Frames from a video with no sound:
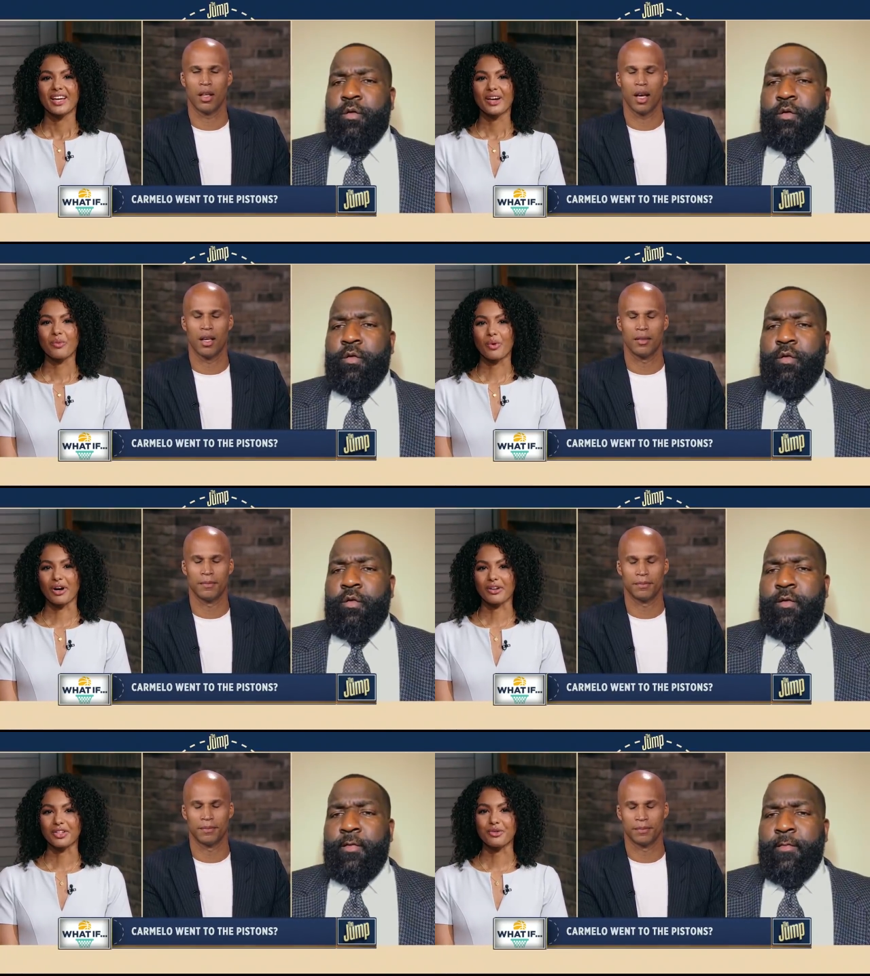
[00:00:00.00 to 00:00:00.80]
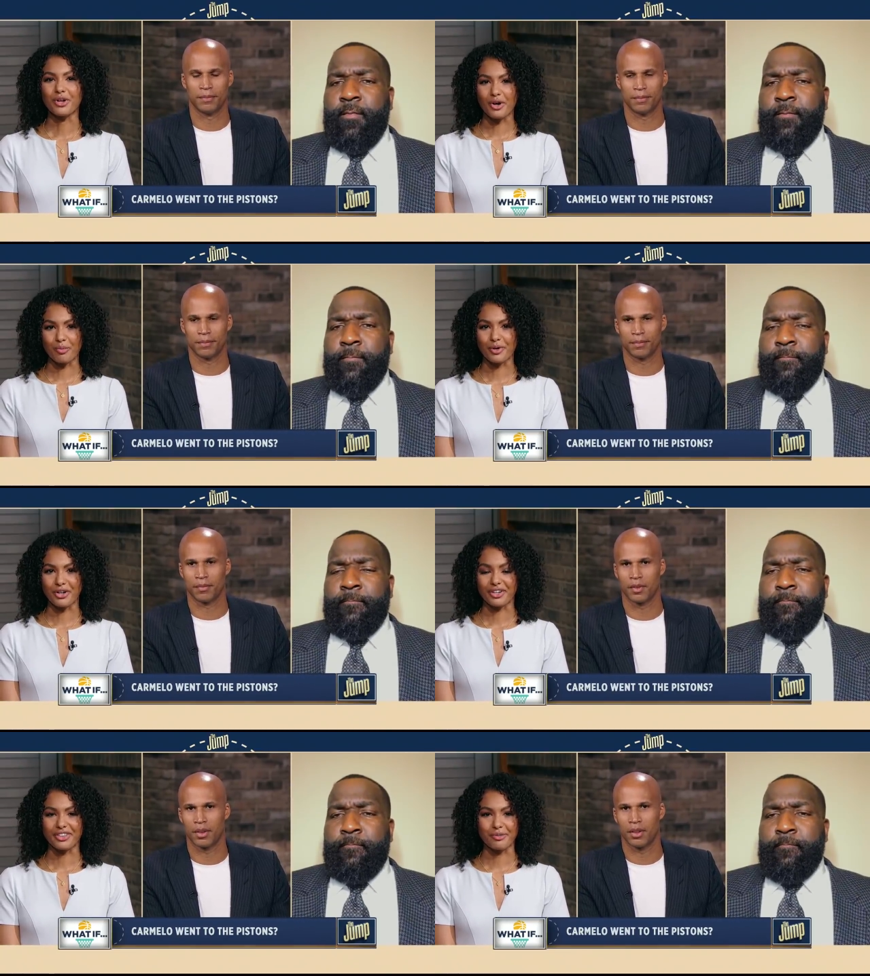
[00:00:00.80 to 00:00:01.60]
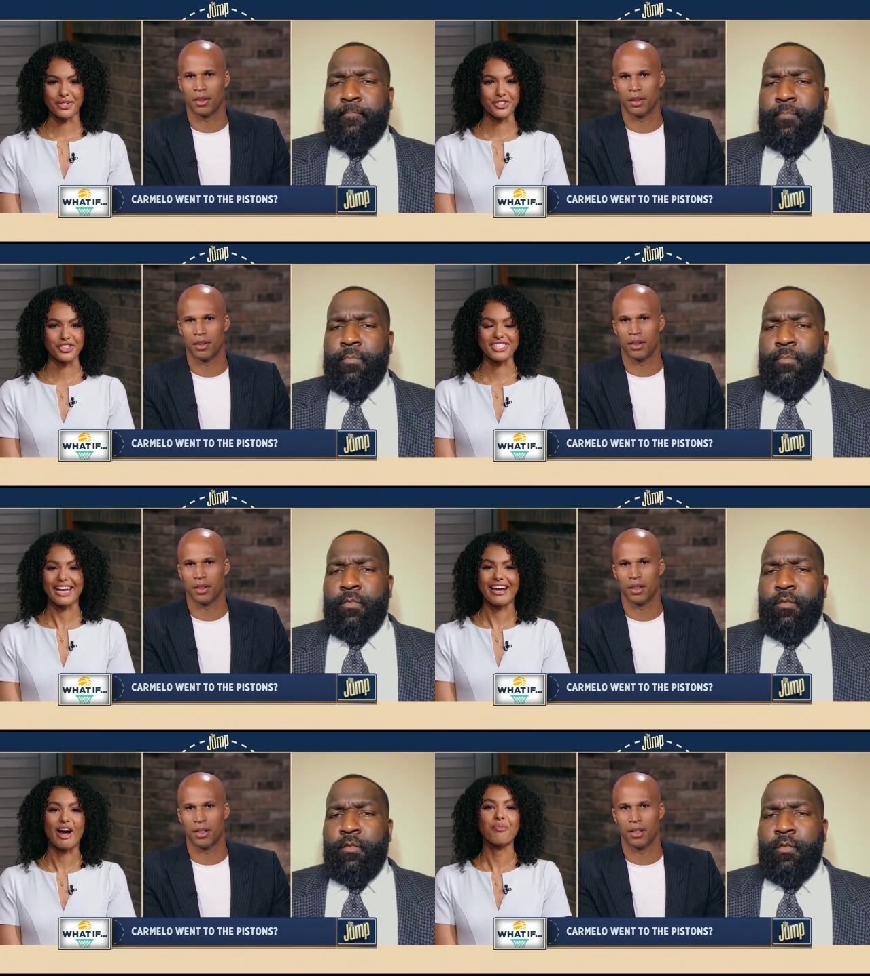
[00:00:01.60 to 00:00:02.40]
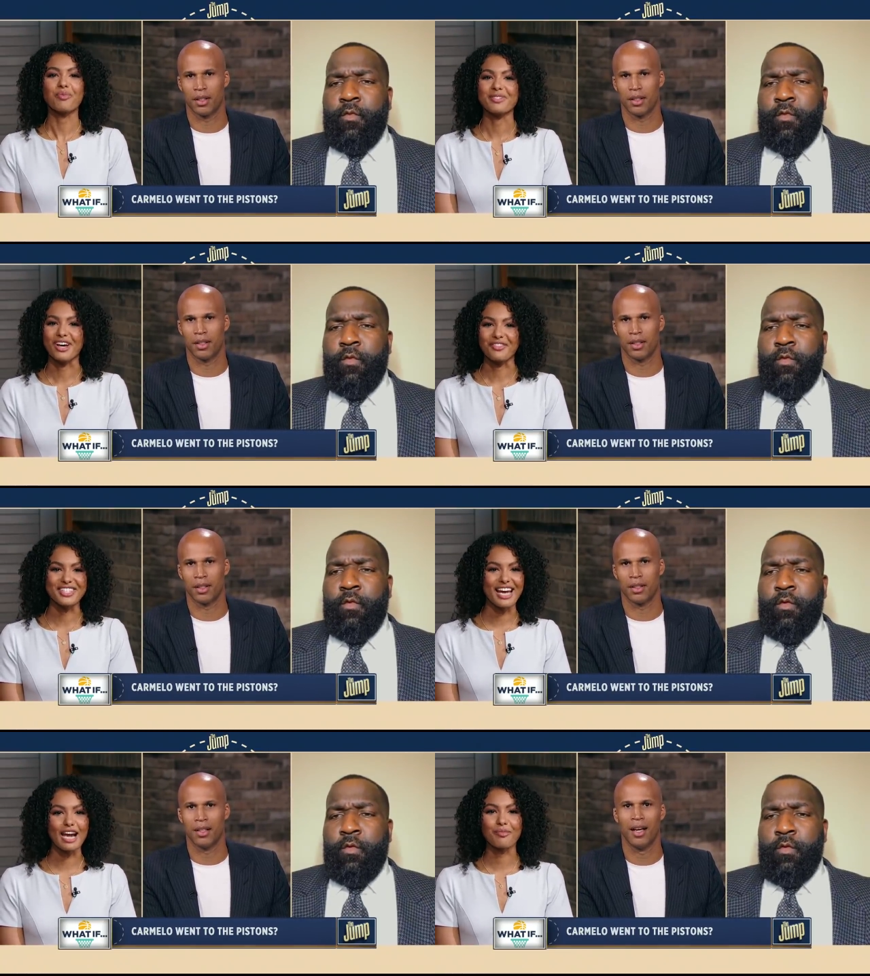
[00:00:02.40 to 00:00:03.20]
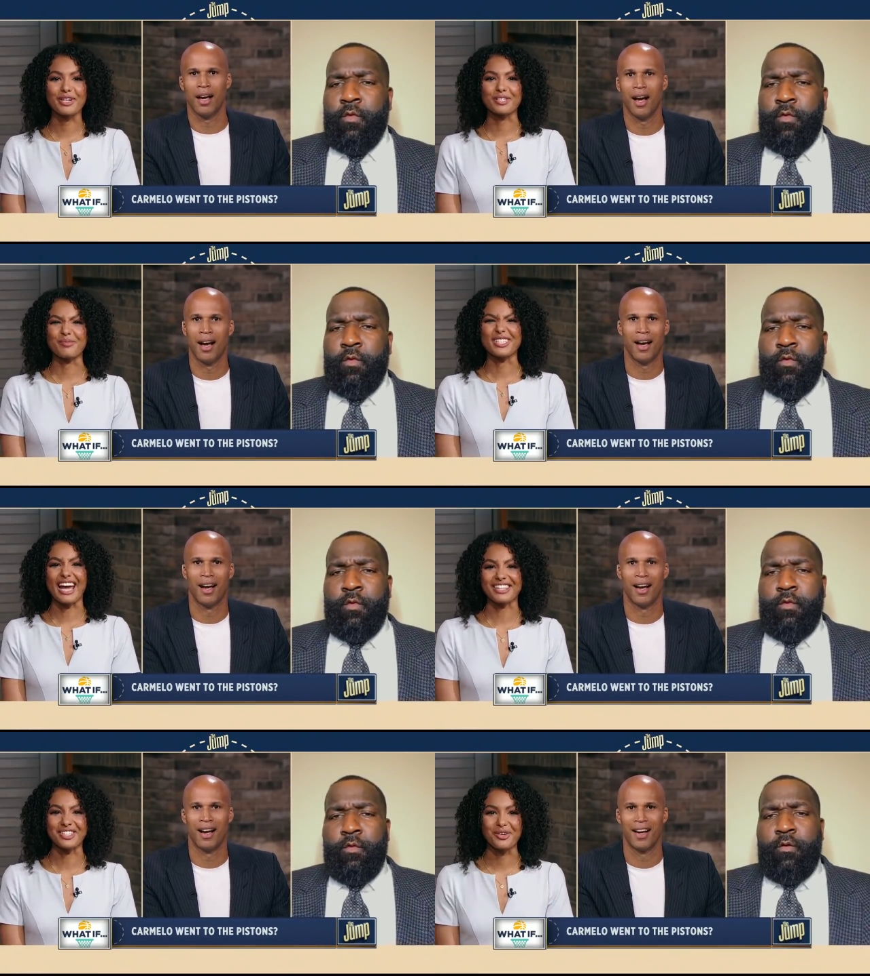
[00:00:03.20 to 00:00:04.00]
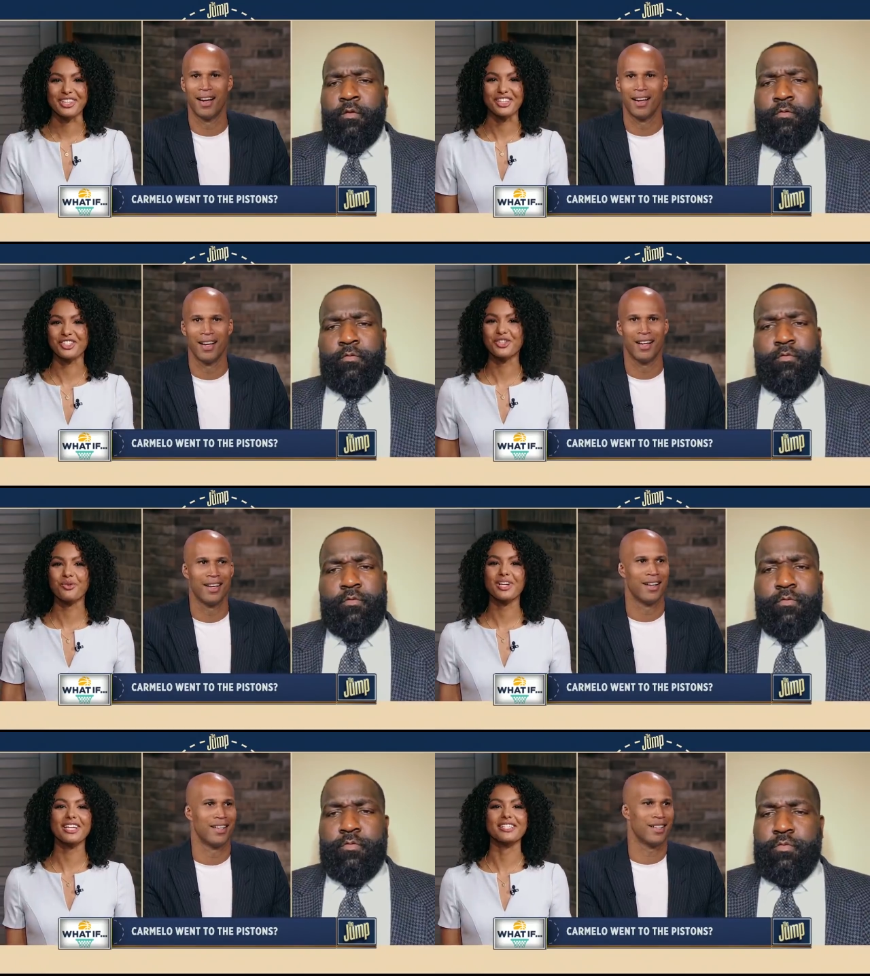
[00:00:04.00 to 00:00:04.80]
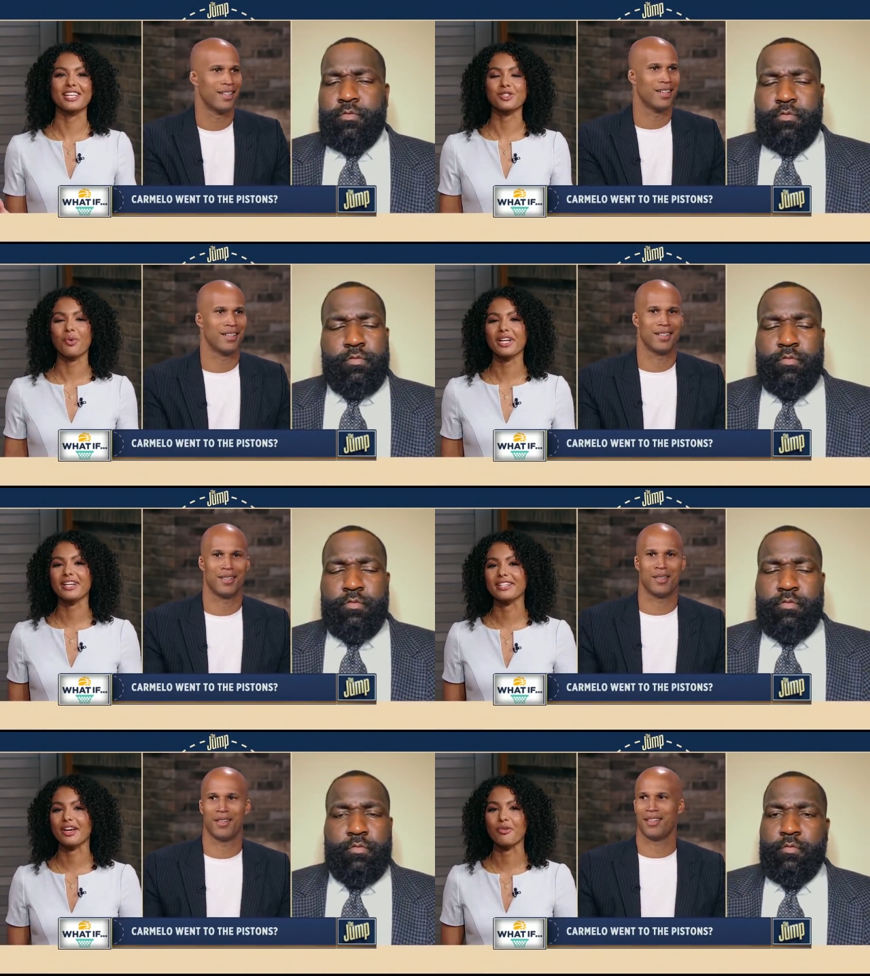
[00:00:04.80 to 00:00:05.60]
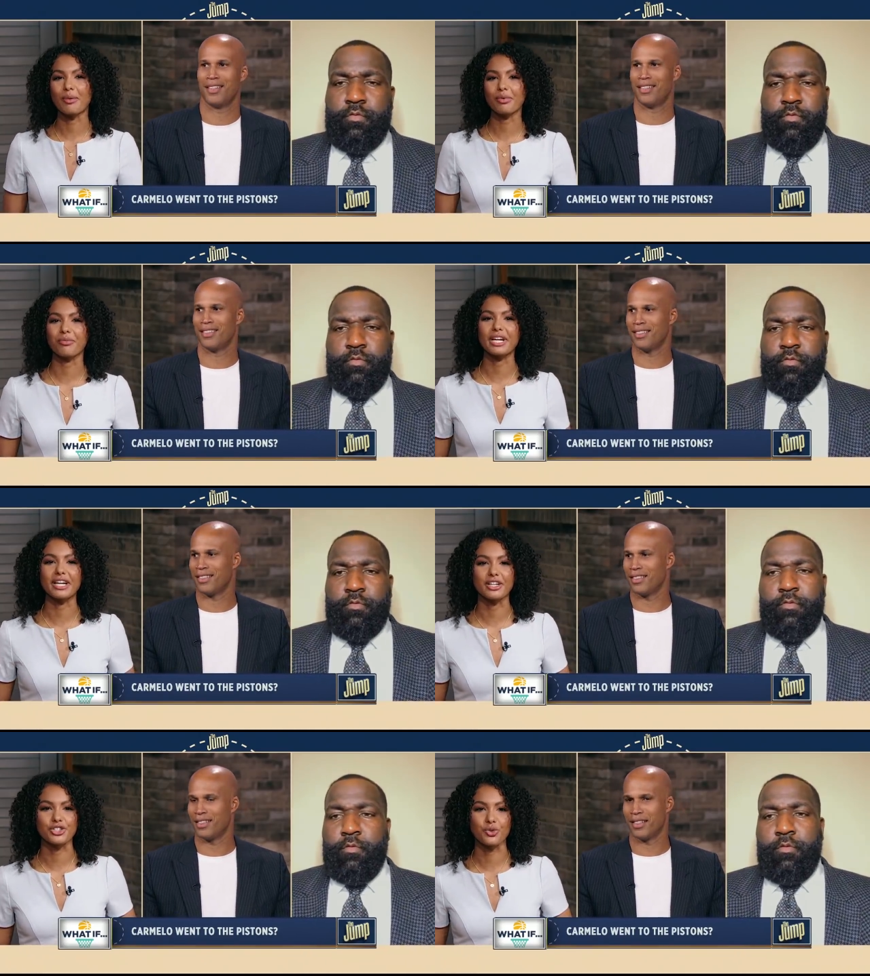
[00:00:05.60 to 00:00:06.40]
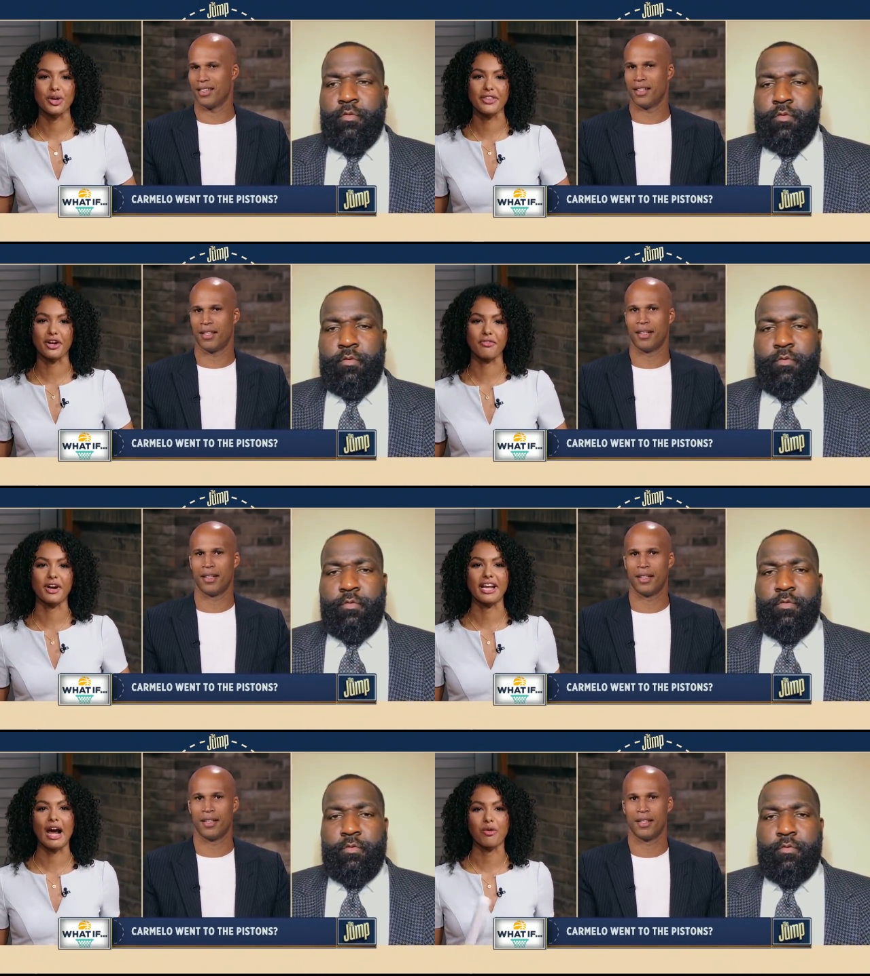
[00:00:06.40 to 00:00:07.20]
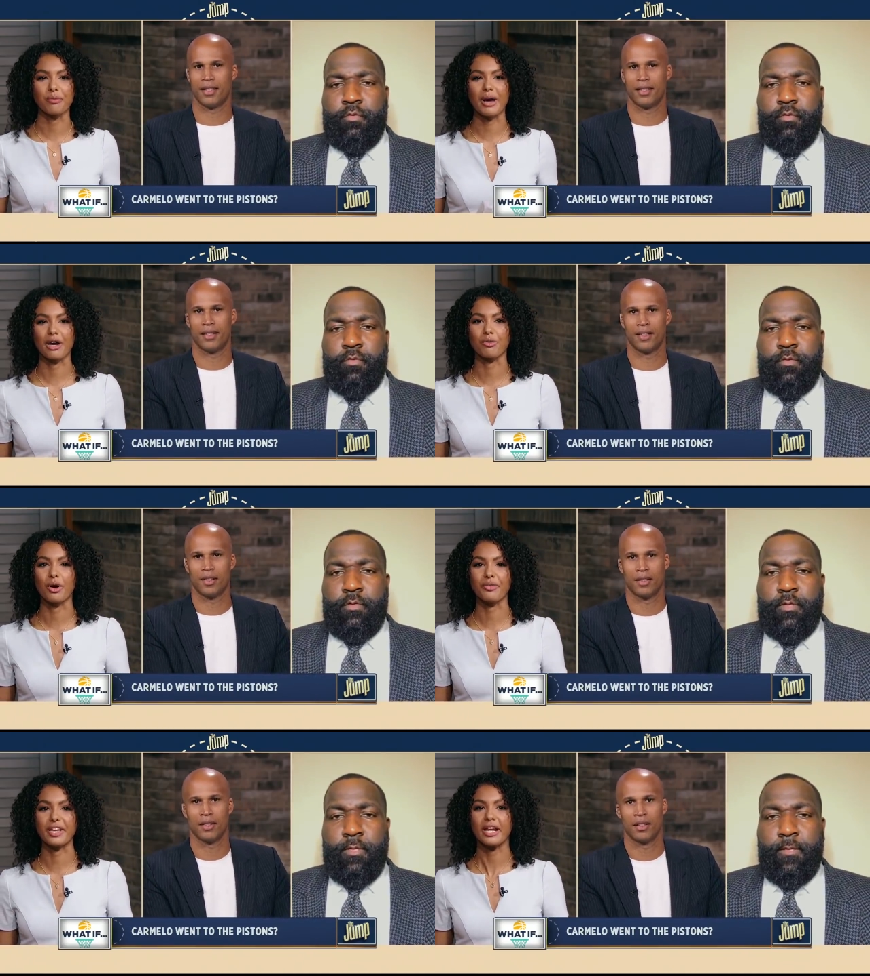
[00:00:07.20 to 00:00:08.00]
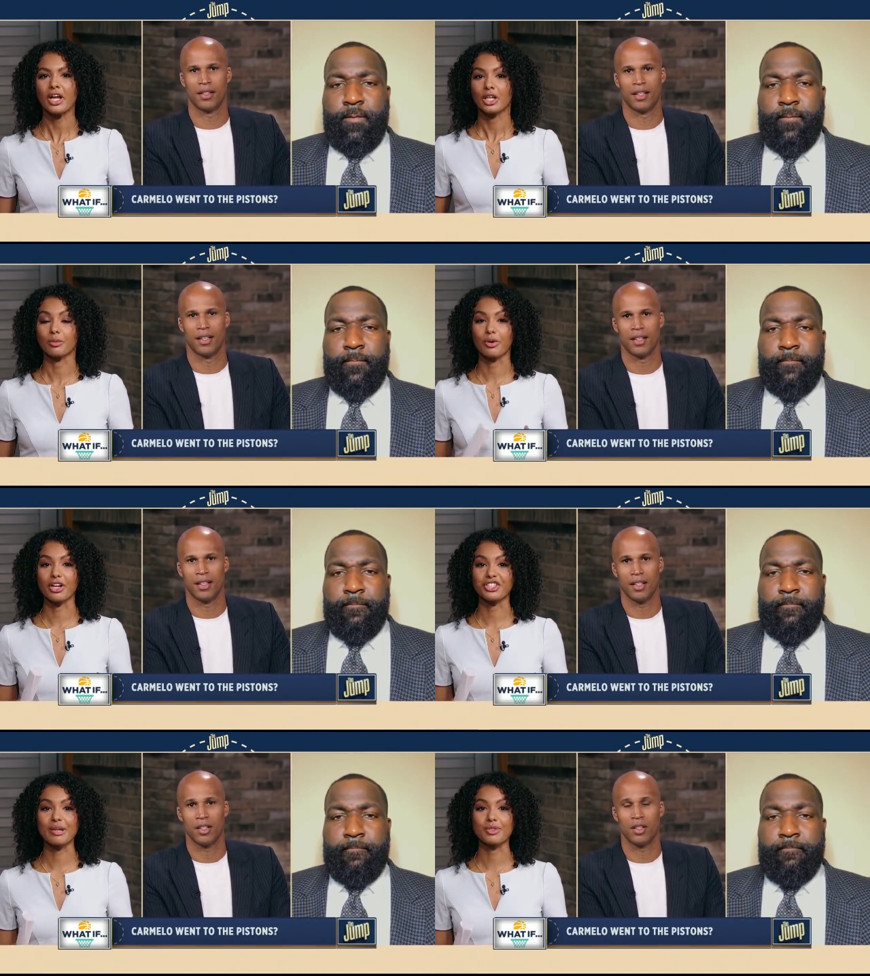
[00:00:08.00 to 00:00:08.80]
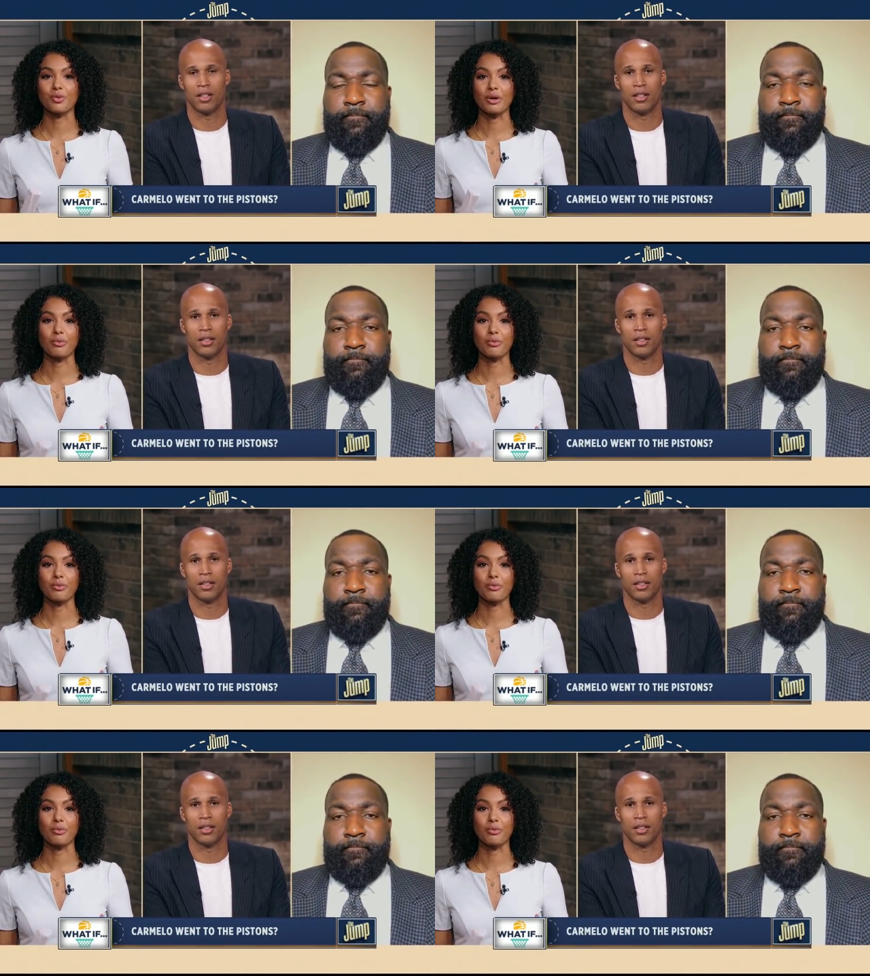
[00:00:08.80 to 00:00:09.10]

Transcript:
Speaker 1: Well, you know, Perk, that Richard just can't help himself. He's got to bring some sass to it. That's just who he is. That's what he does. I remember reading in a story that our friend Howard Beck wrote that LeBron James at one